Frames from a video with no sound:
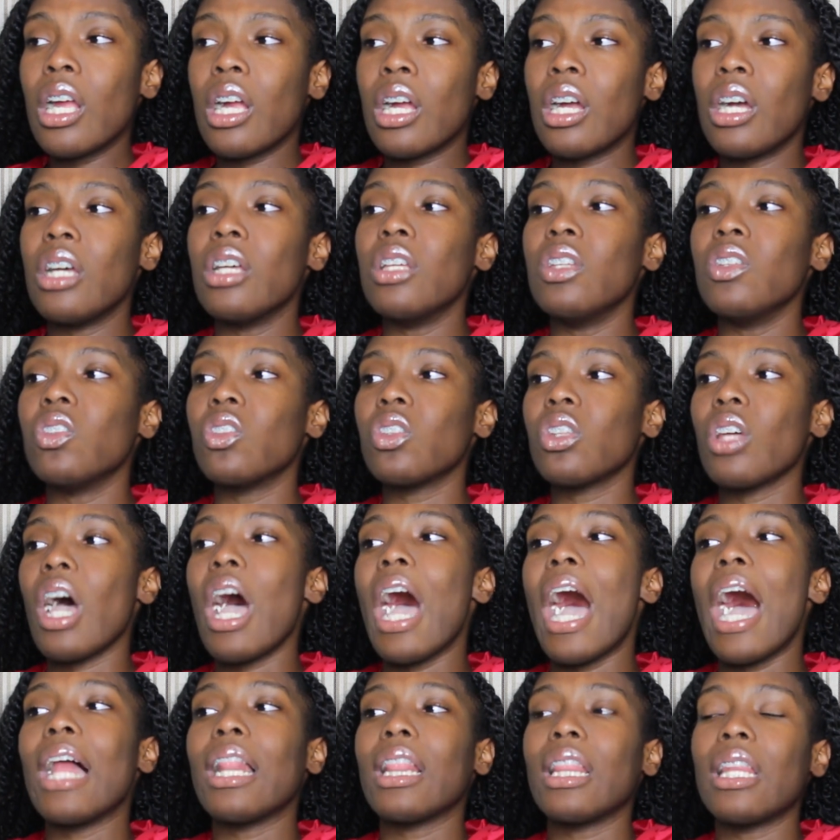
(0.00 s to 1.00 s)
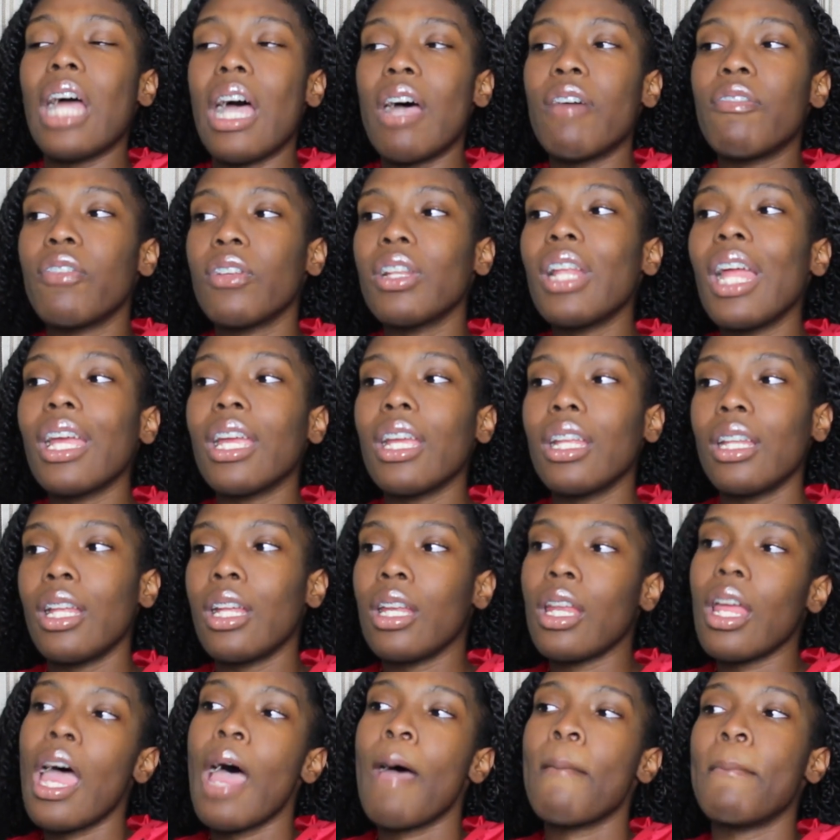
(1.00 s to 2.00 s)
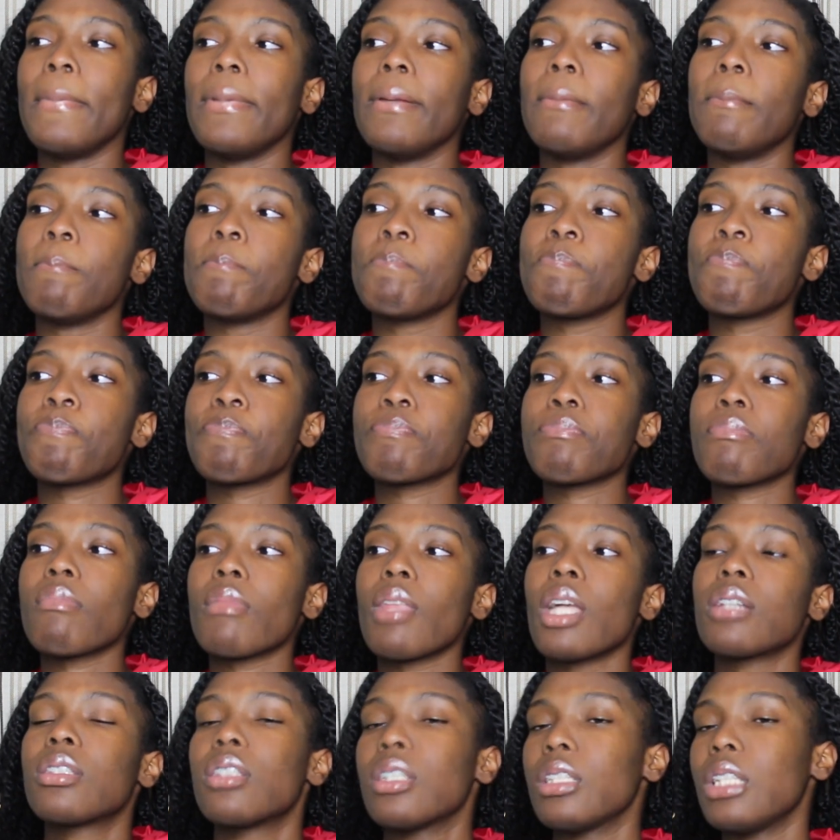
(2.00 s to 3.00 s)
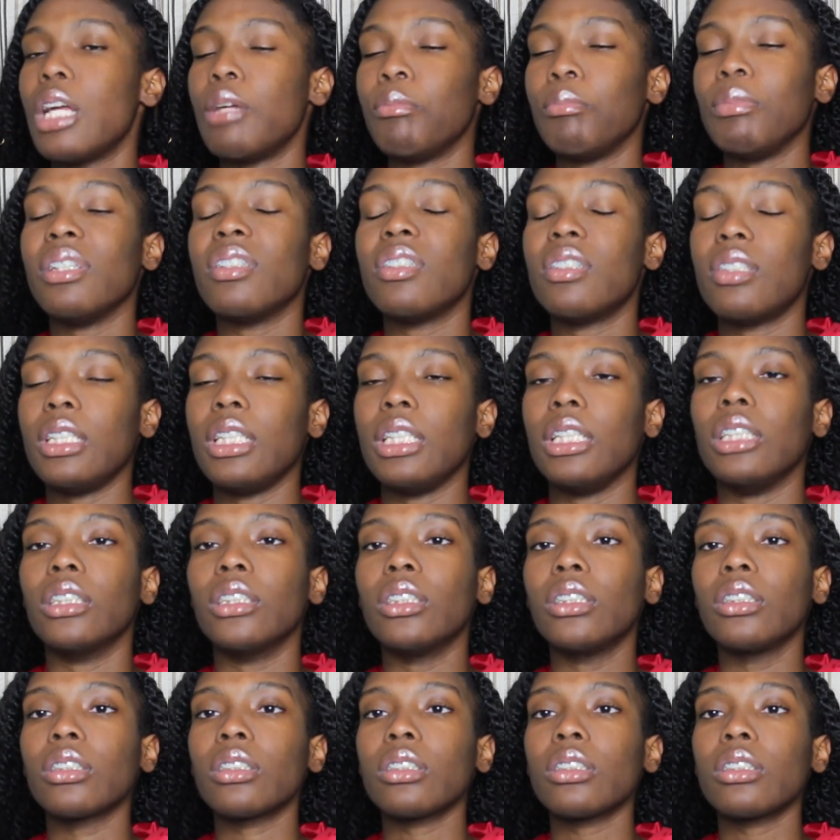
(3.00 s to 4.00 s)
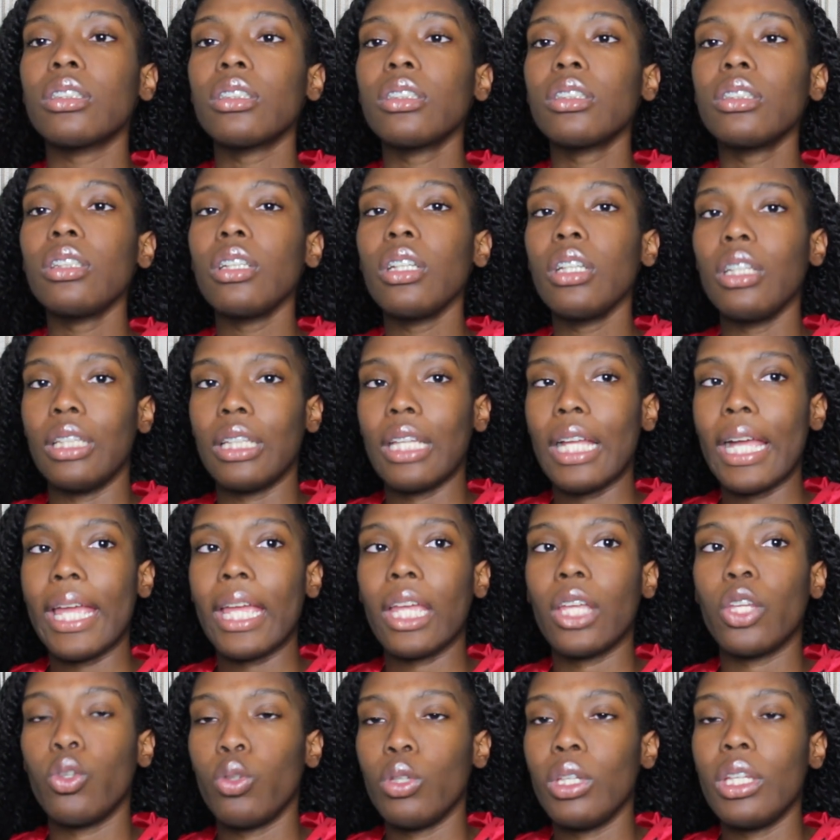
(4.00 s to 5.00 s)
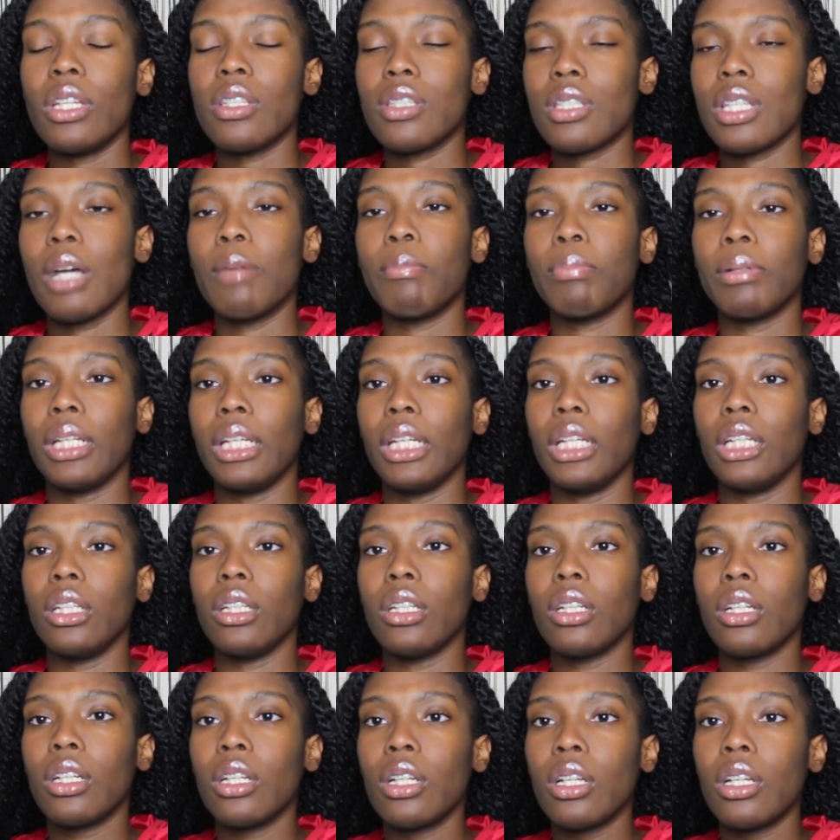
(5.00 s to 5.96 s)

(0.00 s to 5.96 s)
because I feel like he let it happen to let me see, like, you need to stop playing.